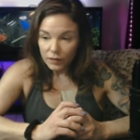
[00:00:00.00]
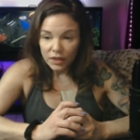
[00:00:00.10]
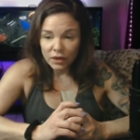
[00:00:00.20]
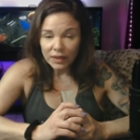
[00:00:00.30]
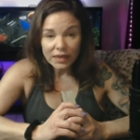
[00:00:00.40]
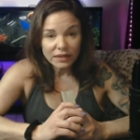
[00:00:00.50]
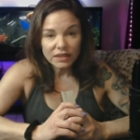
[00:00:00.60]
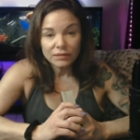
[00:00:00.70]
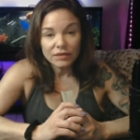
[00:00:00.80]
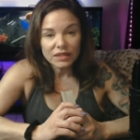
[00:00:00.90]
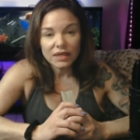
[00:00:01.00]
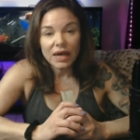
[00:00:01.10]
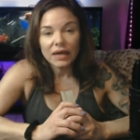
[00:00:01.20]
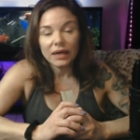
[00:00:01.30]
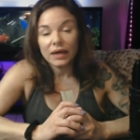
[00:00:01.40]
you know, I can't seem to see
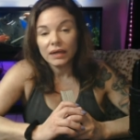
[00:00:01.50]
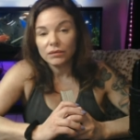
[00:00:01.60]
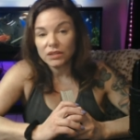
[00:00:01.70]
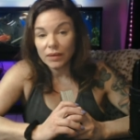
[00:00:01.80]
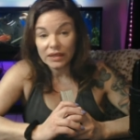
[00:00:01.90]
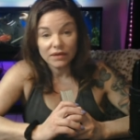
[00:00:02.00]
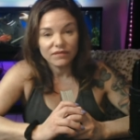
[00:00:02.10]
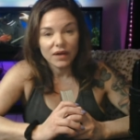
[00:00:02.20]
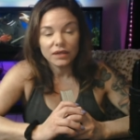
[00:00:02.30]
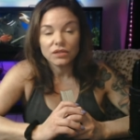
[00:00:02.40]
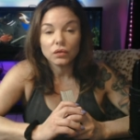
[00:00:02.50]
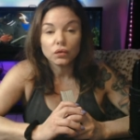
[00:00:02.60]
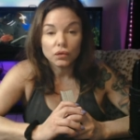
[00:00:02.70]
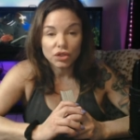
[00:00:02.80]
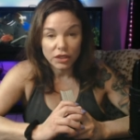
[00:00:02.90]
eye to eye with someone. I can't find a
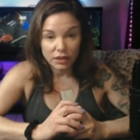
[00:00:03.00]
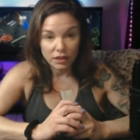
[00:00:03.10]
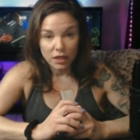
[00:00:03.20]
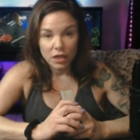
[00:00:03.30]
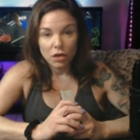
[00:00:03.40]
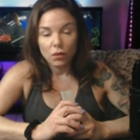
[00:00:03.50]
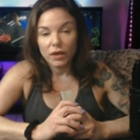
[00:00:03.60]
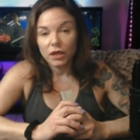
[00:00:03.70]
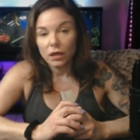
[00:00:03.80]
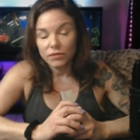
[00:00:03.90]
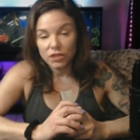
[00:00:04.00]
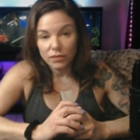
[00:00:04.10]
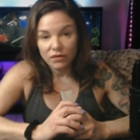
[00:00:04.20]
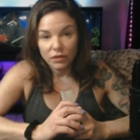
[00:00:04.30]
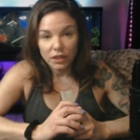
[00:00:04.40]
solution when it comes to
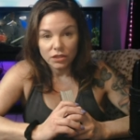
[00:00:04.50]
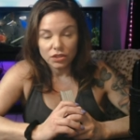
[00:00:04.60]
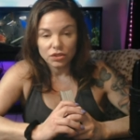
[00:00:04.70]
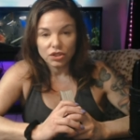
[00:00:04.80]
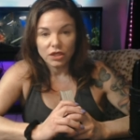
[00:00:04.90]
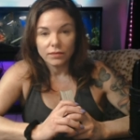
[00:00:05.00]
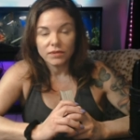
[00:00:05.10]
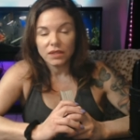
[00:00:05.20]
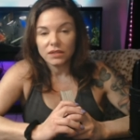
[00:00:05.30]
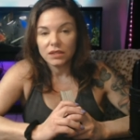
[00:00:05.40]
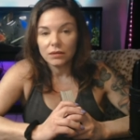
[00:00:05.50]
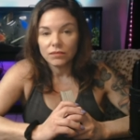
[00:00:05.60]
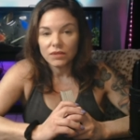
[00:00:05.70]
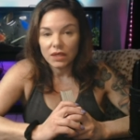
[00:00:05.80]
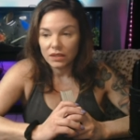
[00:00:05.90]
my relationships. It
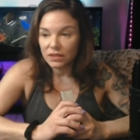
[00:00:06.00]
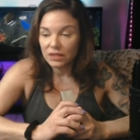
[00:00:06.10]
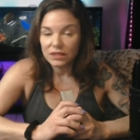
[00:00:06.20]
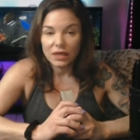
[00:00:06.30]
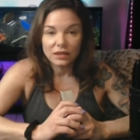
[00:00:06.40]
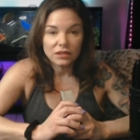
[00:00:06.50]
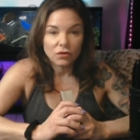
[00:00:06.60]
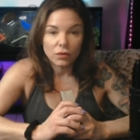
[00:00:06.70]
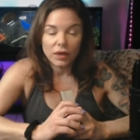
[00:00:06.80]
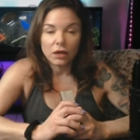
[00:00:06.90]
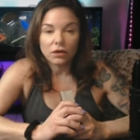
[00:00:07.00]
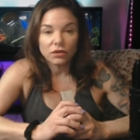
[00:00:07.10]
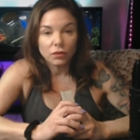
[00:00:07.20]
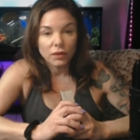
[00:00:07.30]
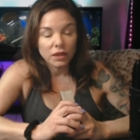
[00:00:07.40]
seems it's intense, or we're
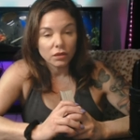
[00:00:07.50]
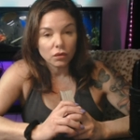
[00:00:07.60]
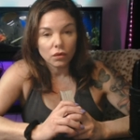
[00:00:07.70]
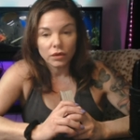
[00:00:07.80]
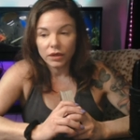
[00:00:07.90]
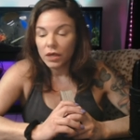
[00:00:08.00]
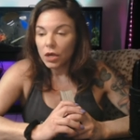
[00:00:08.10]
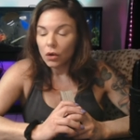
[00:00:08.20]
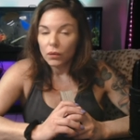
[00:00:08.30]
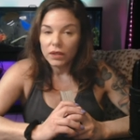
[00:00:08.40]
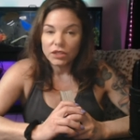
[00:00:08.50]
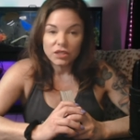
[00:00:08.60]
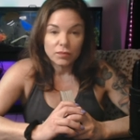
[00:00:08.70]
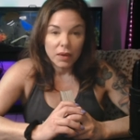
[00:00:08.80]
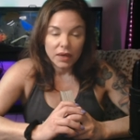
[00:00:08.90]
arguing, or we
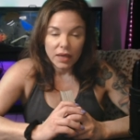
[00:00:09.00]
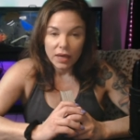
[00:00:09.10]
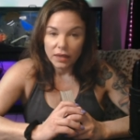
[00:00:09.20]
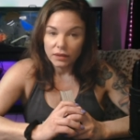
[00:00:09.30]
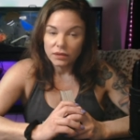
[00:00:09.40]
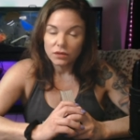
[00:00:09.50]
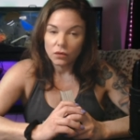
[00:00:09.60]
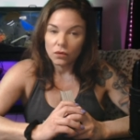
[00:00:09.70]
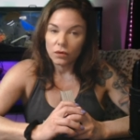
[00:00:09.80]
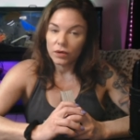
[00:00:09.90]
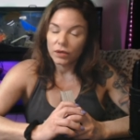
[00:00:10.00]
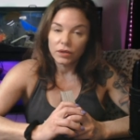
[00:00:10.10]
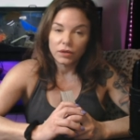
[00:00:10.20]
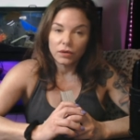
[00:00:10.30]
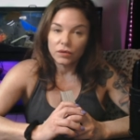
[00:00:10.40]
just butt heads, or,
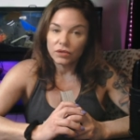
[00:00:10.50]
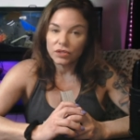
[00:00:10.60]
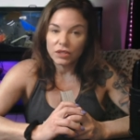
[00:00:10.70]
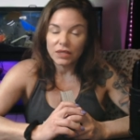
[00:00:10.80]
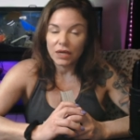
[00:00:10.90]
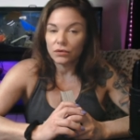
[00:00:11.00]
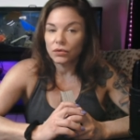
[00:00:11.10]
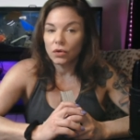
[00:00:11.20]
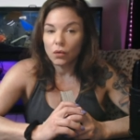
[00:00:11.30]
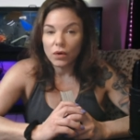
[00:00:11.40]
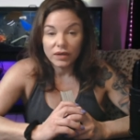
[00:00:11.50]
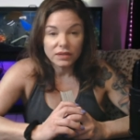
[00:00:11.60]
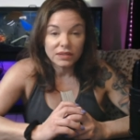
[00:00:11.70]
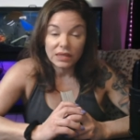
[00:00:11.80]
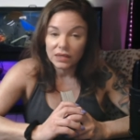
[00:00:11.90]
you know, there's just, I don't know where I
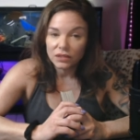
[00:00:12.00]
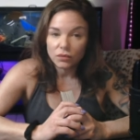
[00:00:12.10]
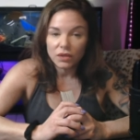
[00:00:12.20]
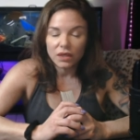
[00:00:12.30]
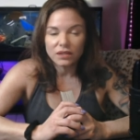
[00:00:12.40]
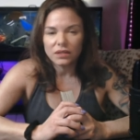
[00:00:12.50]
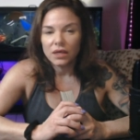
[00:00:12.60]
stand. It's,